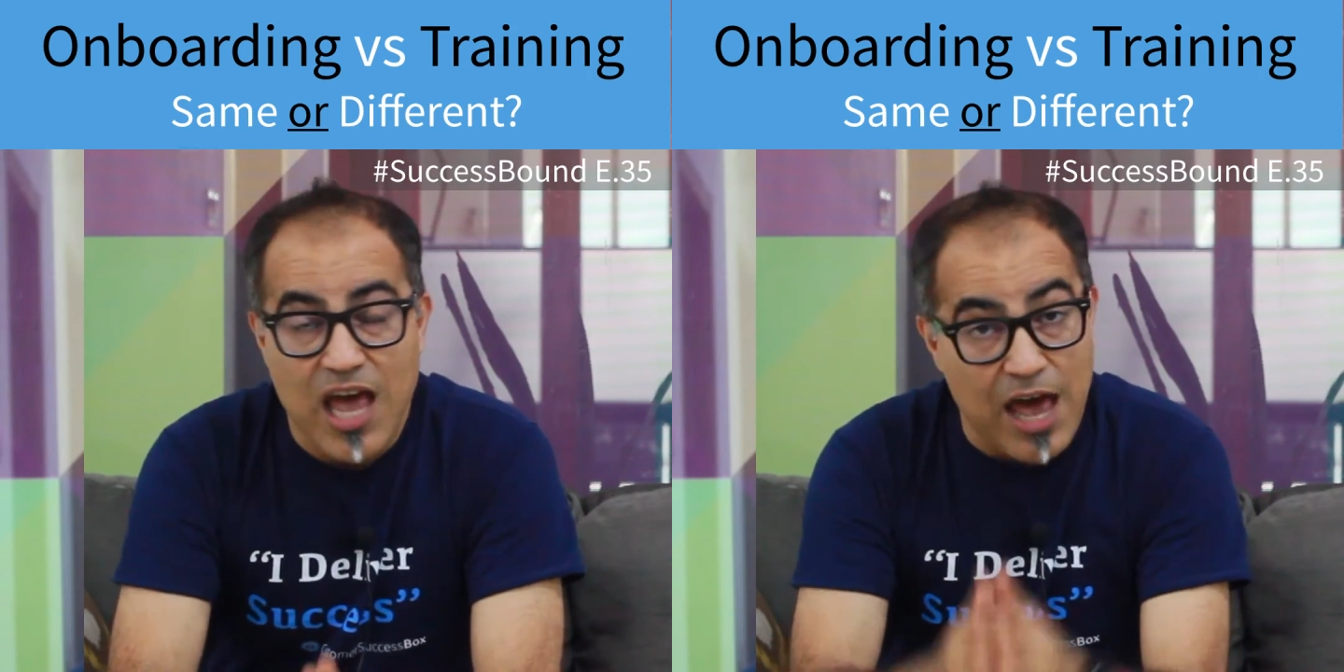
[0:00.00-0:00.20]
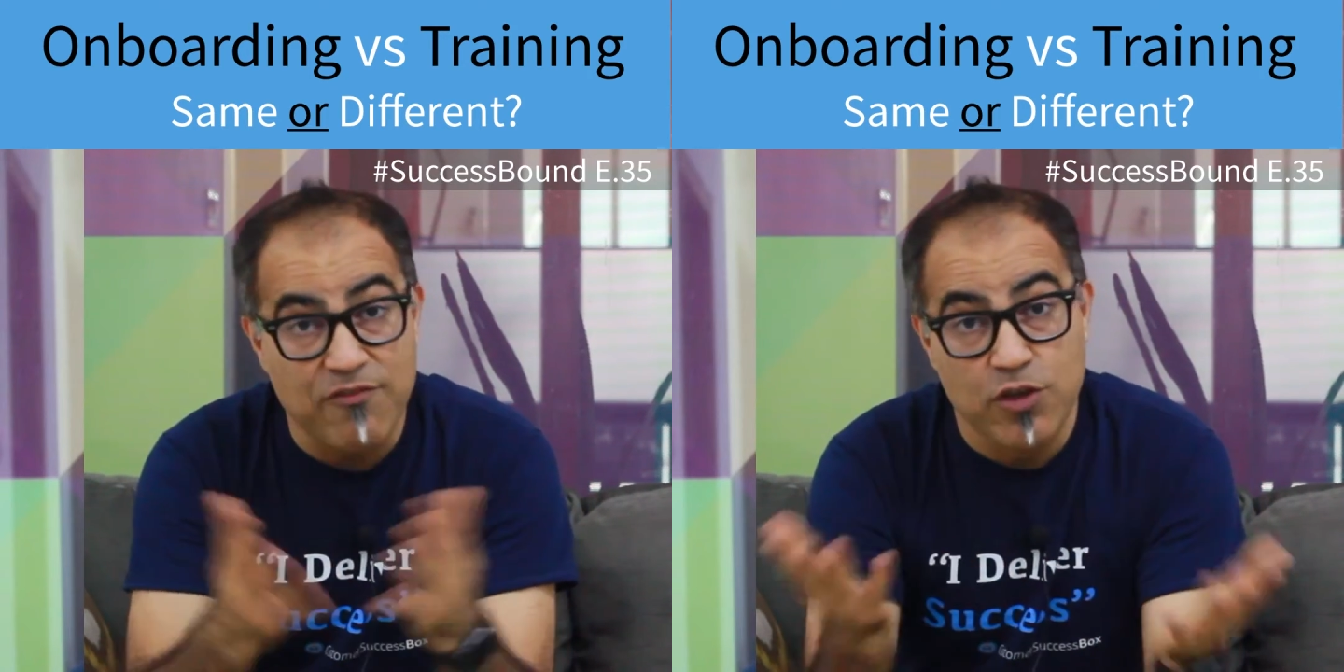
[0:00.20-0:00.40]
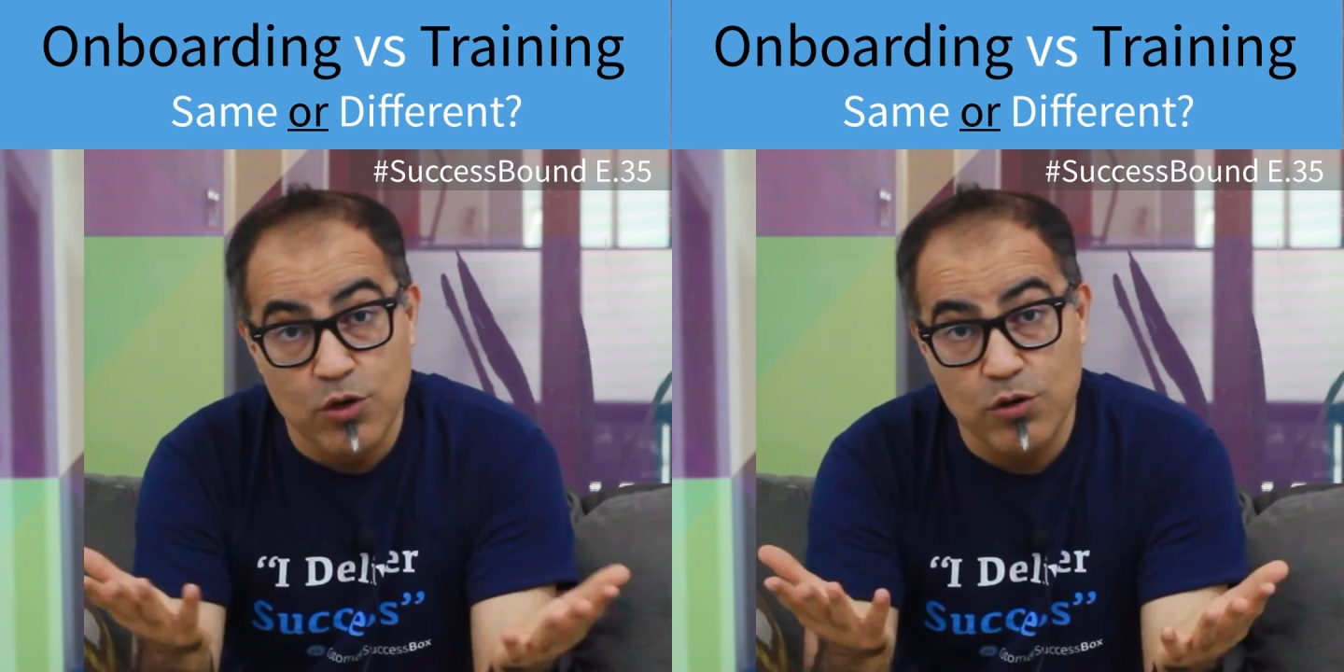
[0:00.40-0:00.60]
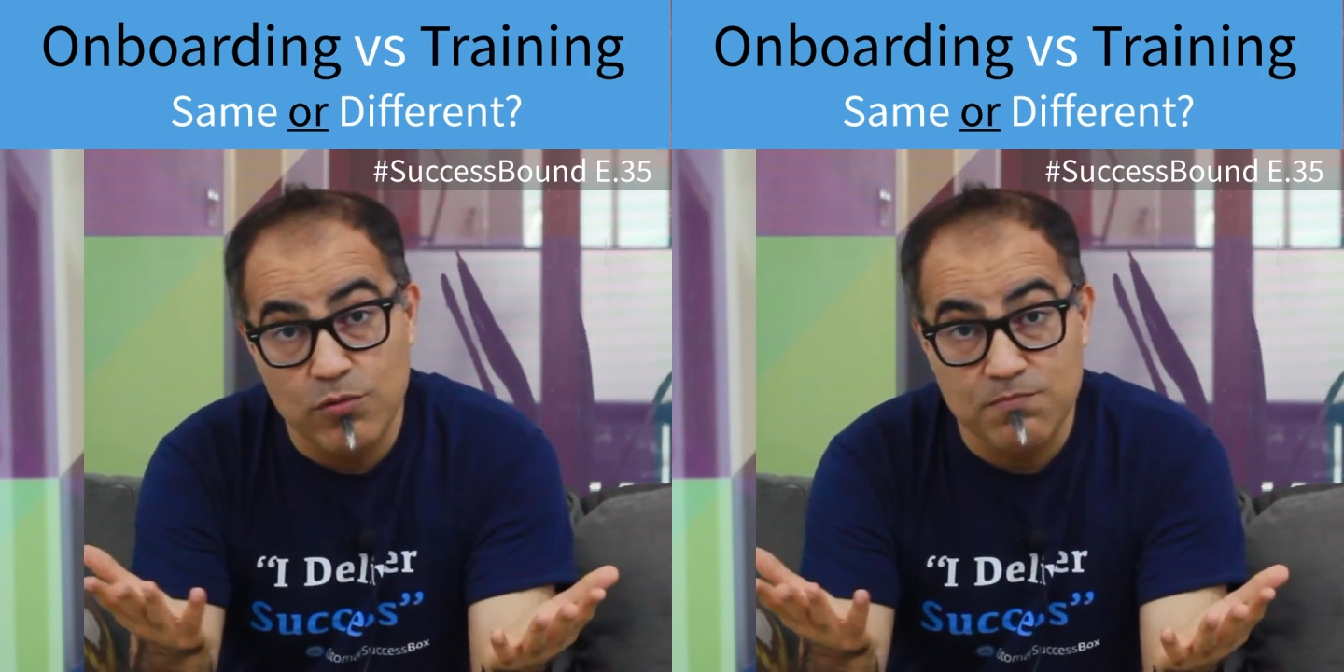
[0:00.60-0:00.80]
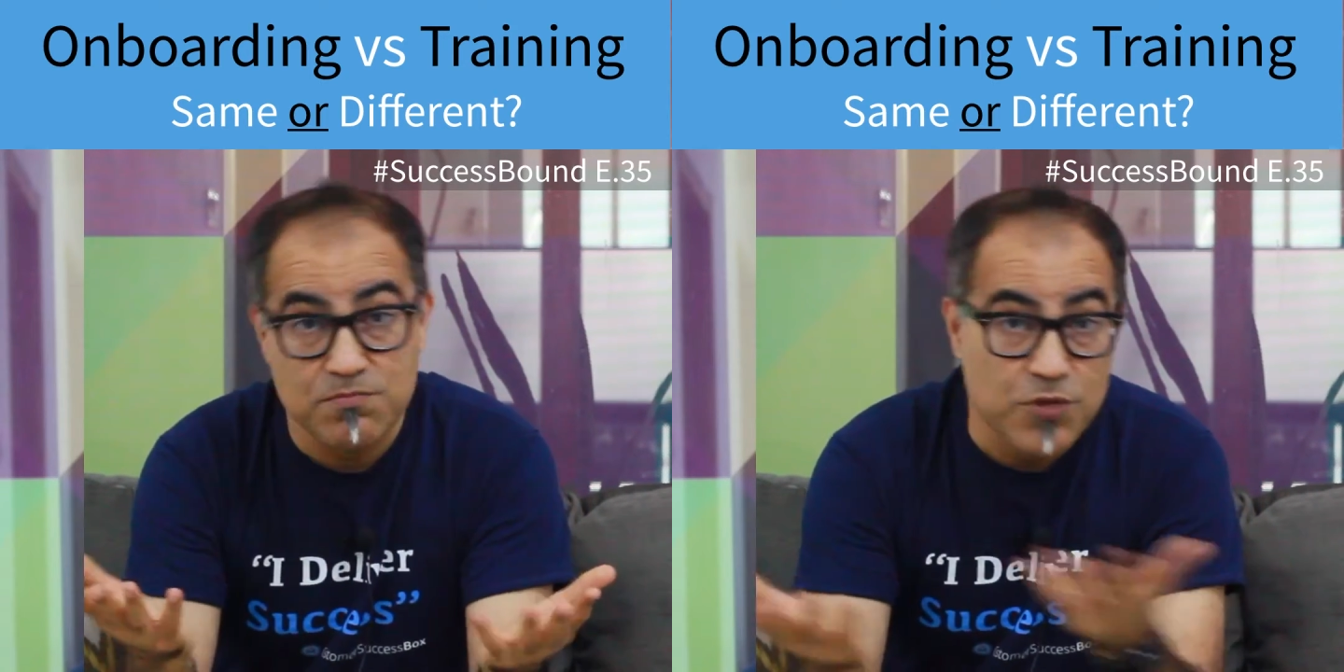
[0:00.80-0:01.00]
Have
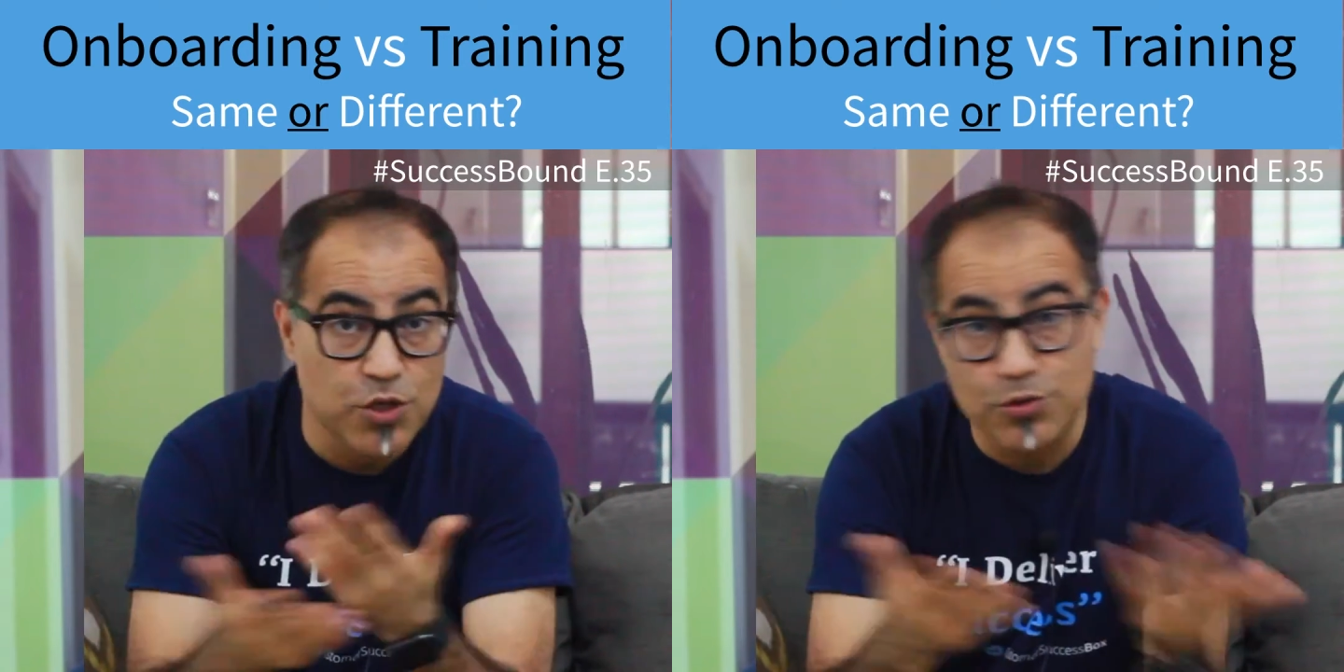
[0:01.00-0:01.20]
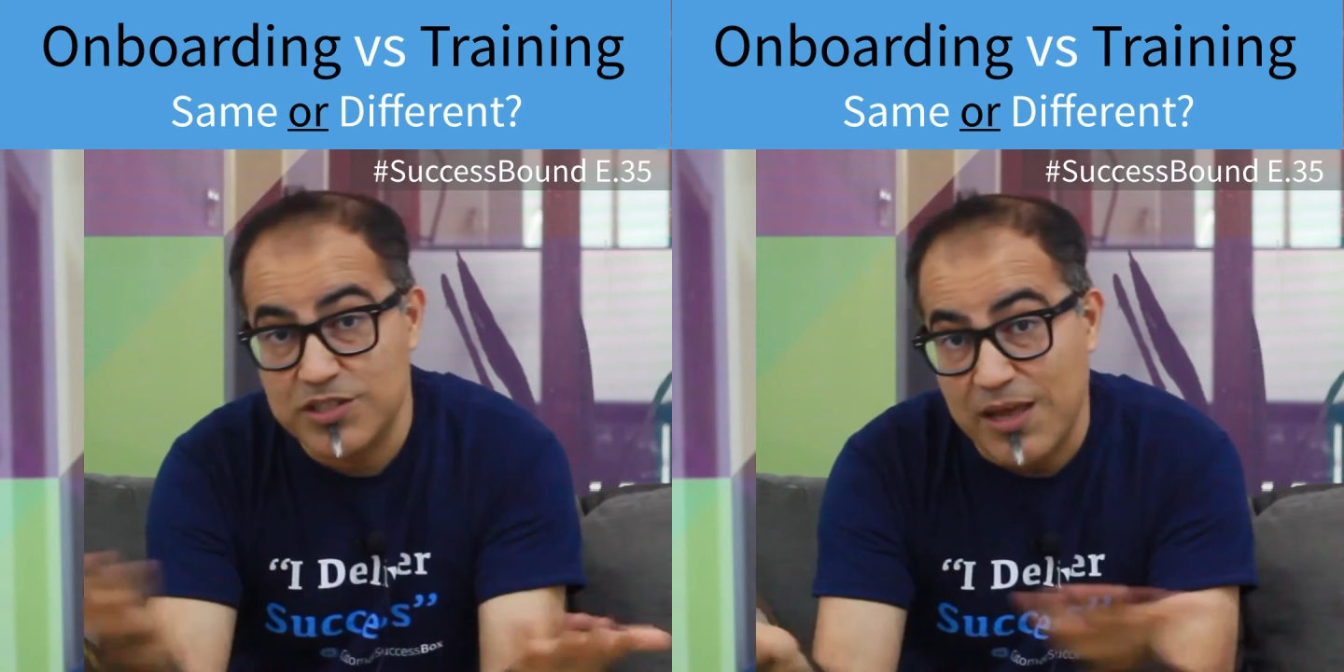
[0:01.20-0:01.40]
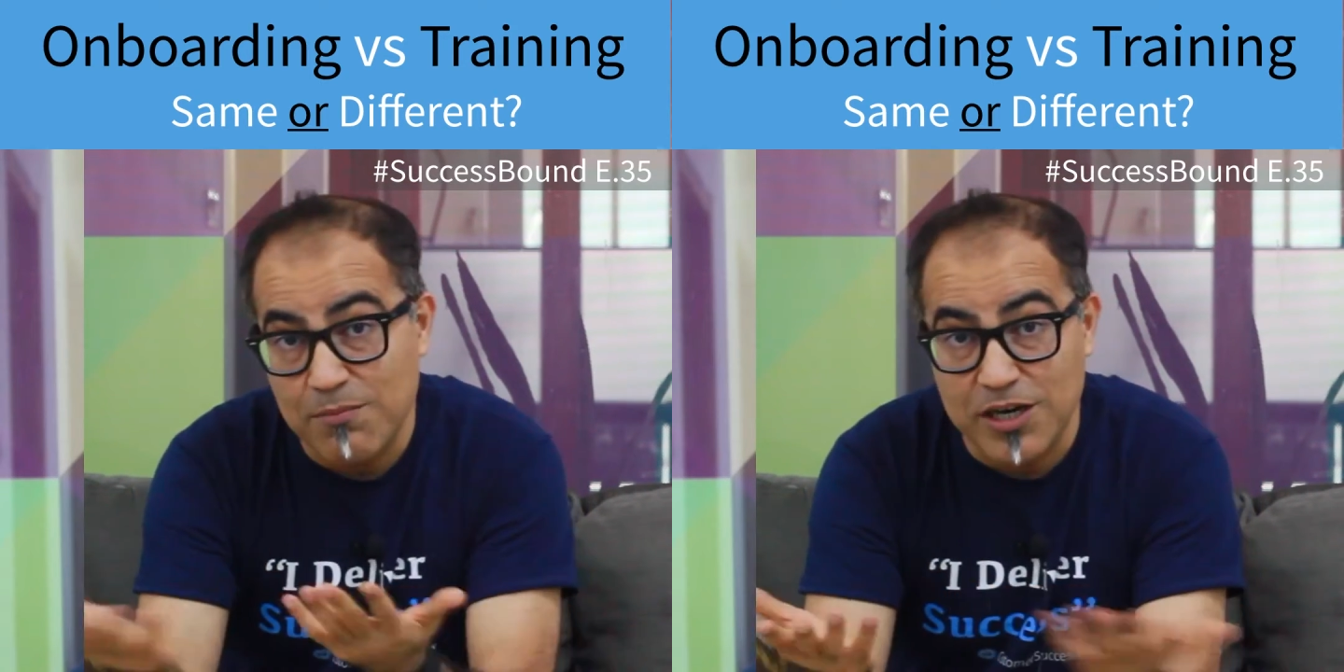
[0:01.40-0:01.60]
you used them